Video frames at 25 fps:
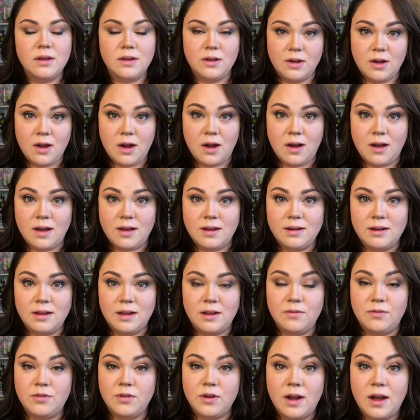gone
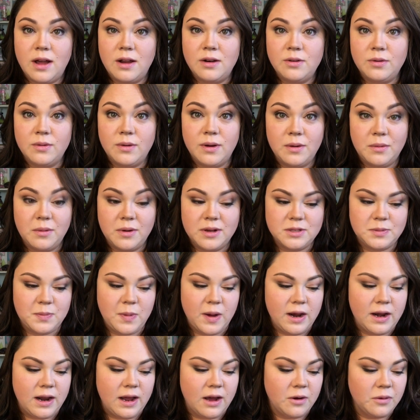and forgotten who I was
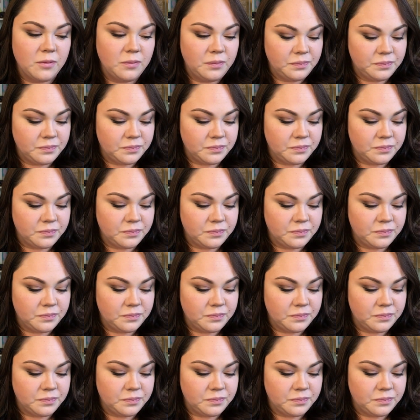by now.